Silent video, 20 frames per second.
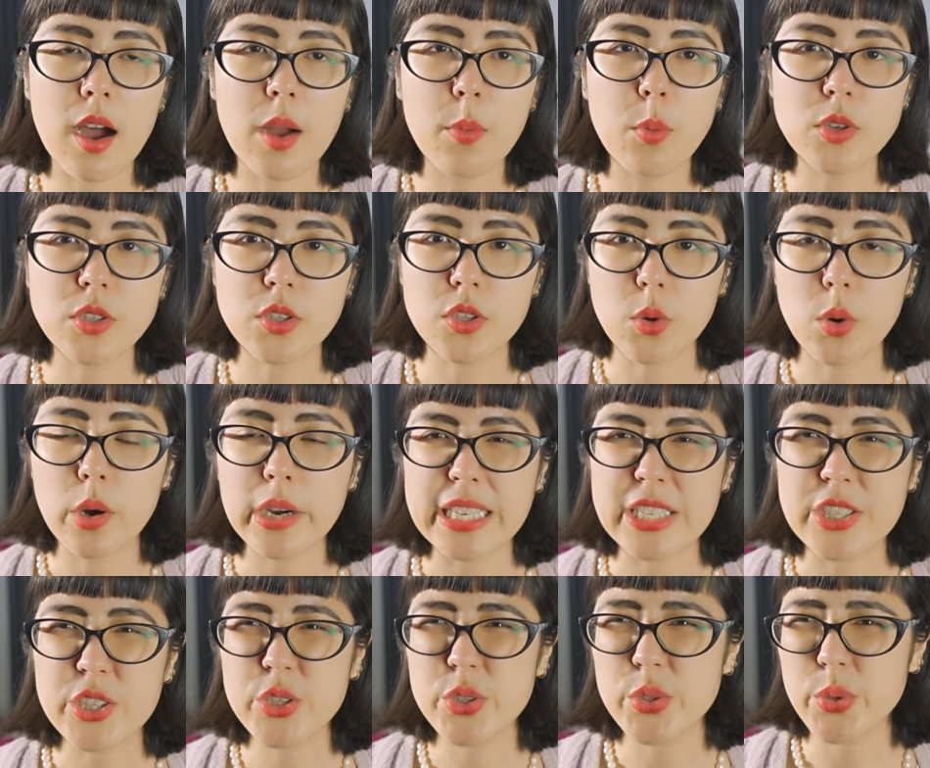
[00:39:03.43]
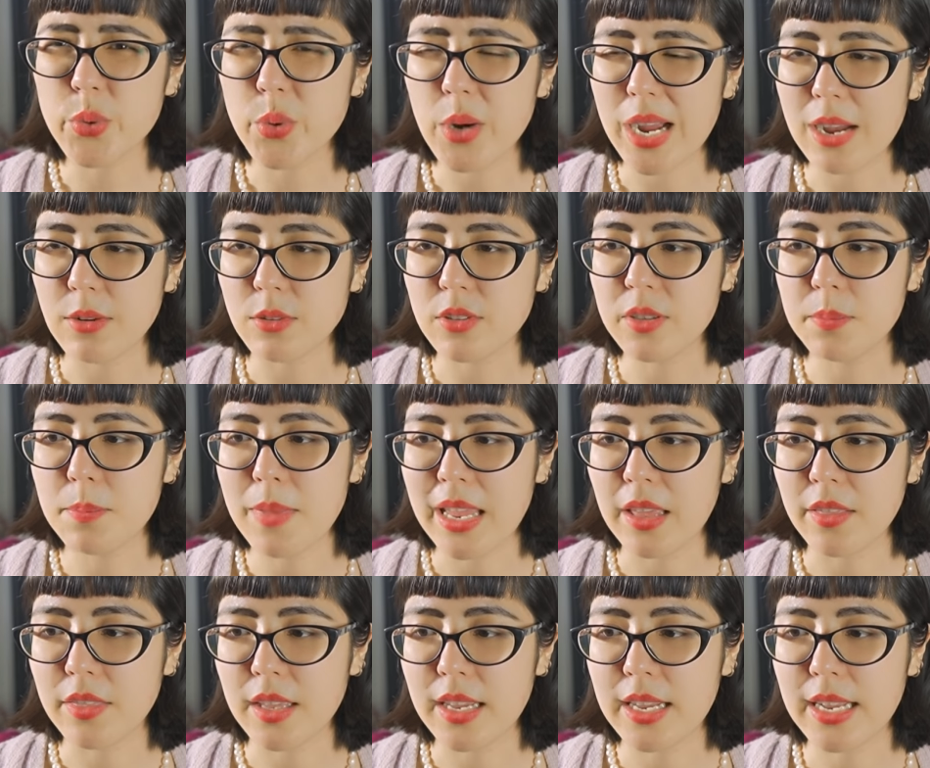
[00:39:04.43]
I wasn't quite sure how to
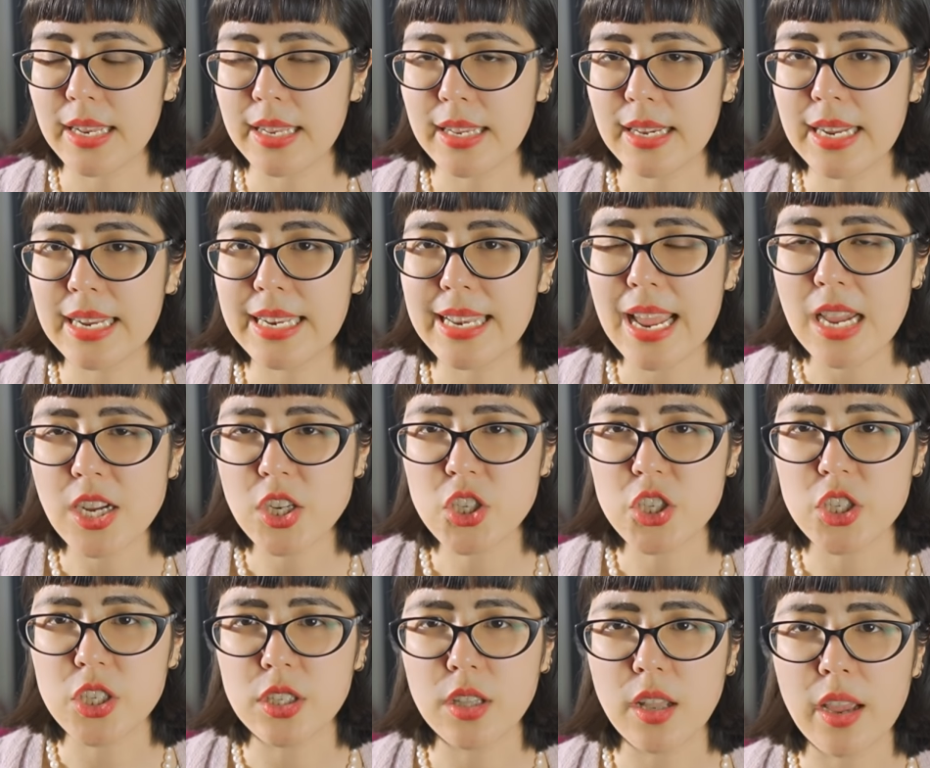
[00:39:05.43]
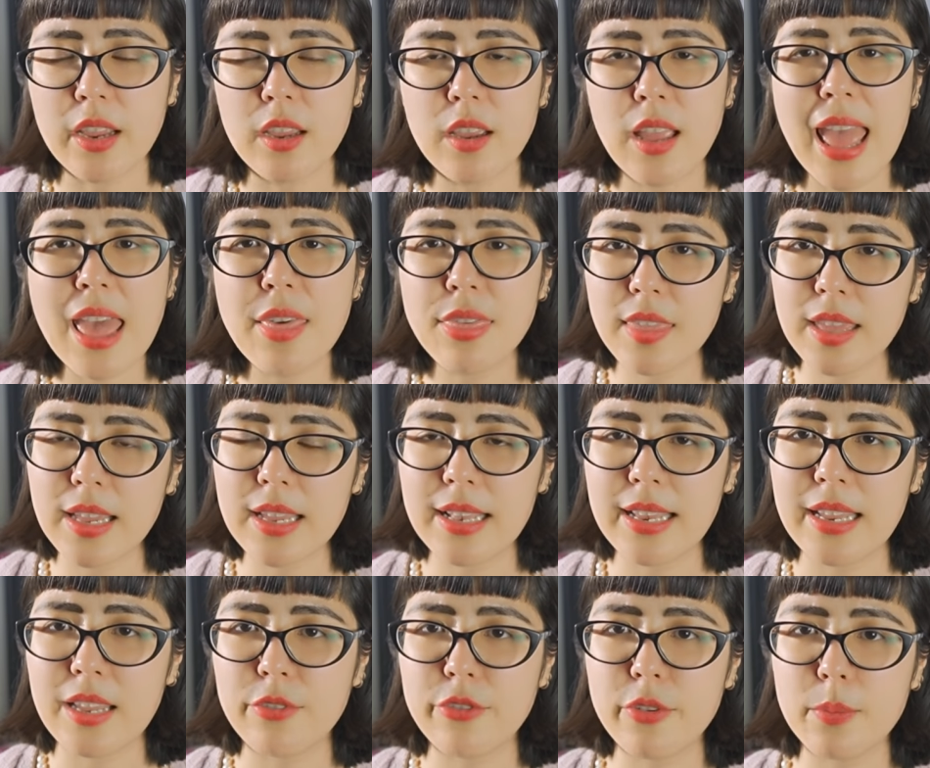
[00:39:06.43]
make the co connection, like
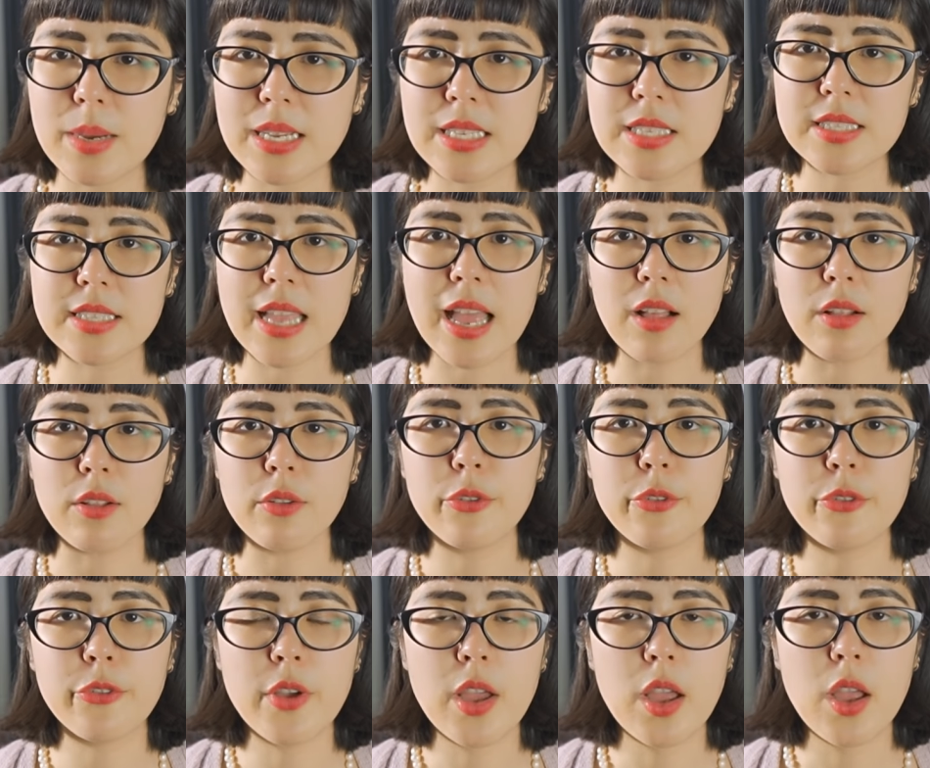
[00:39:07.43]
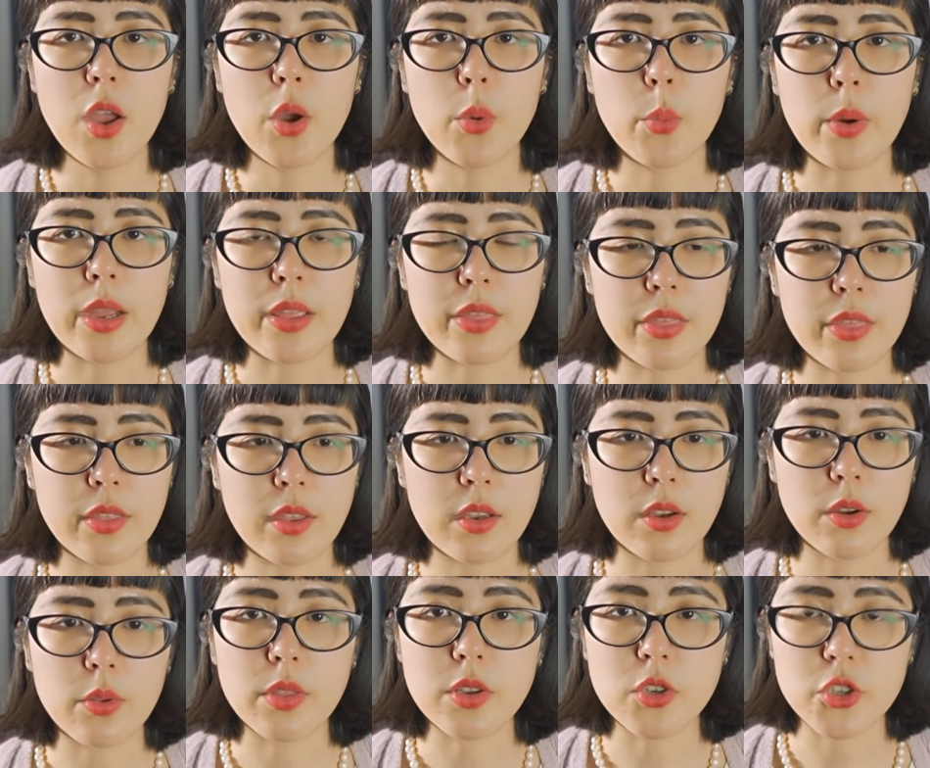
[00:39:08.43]
ethically for myself, with
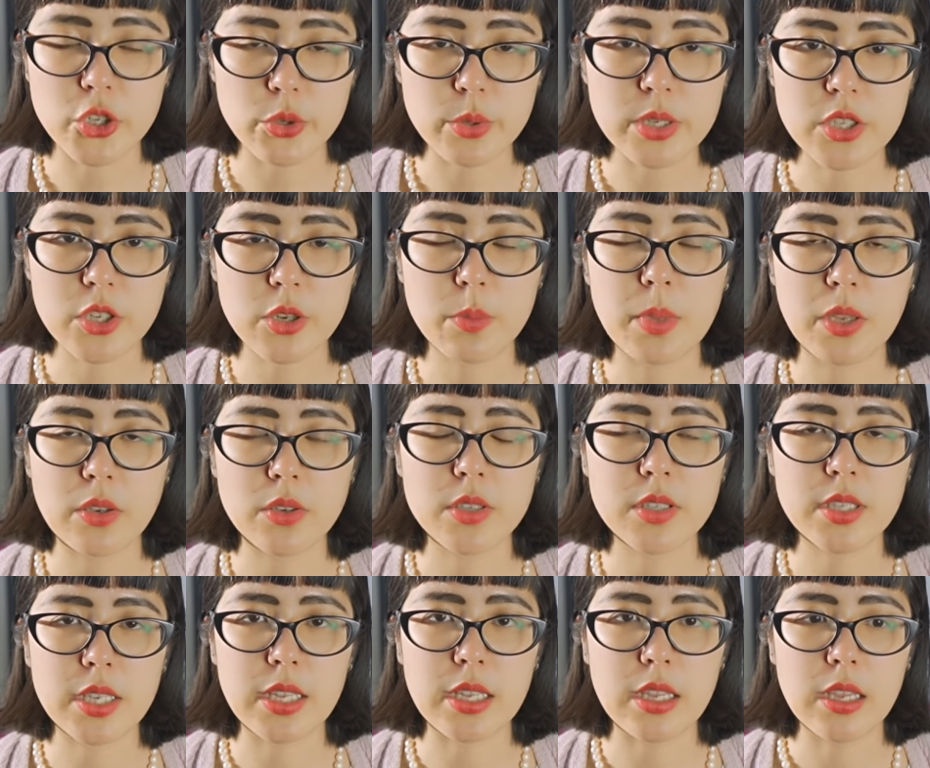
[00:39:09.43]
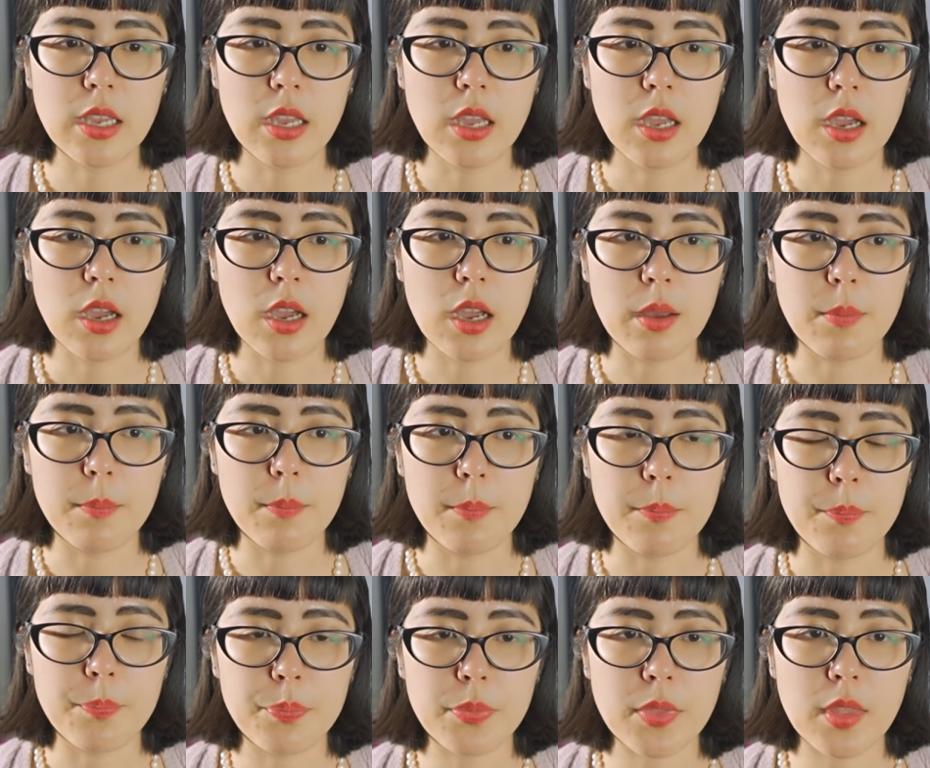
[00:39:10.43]
you know the Jewish community
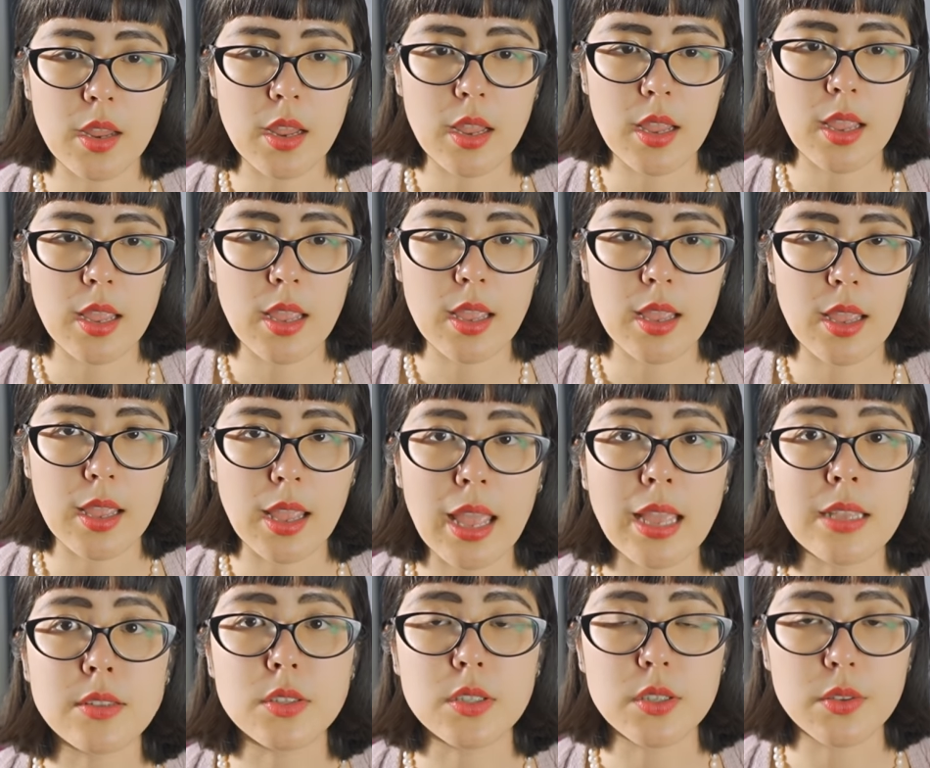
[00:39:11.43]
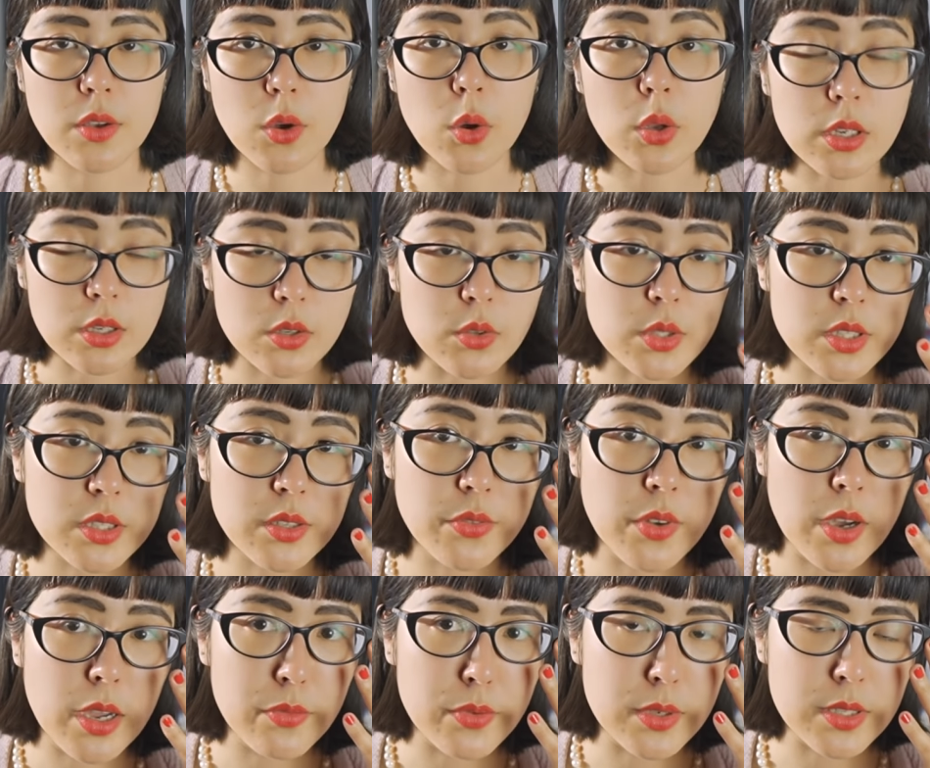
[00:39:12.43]
um, and Holocaust
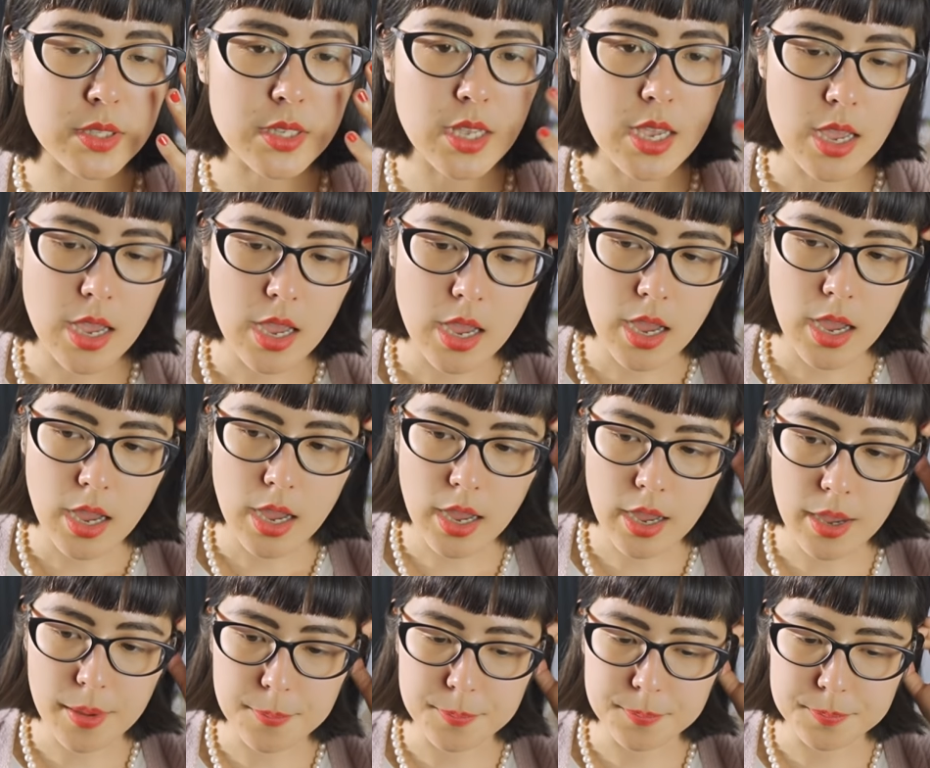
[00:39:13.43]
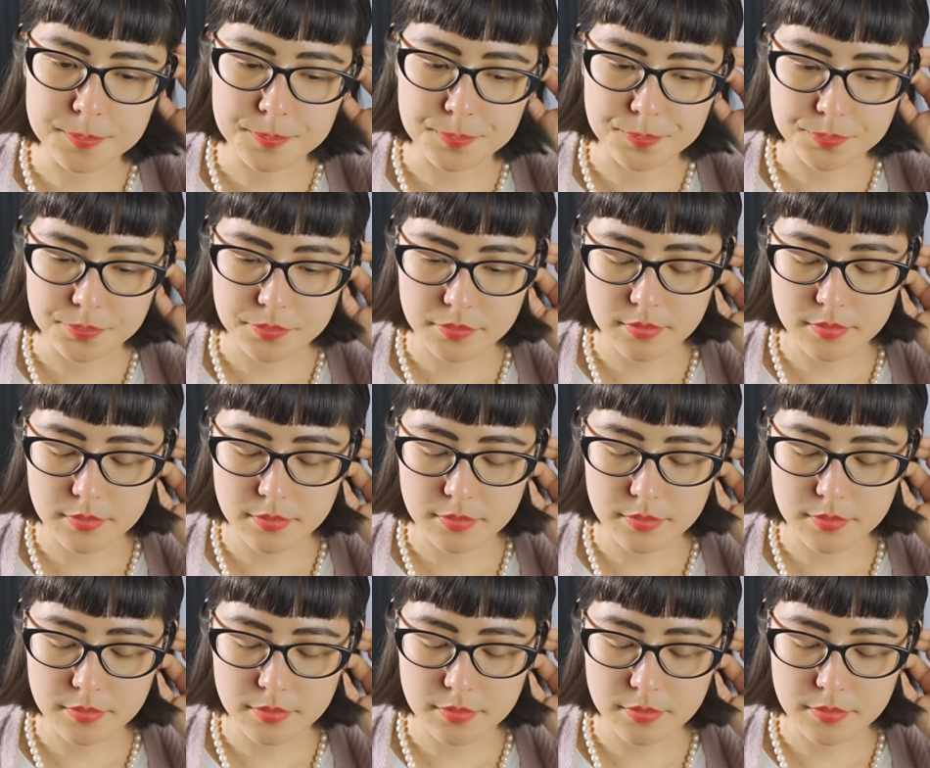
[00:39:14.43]
survivors. Um,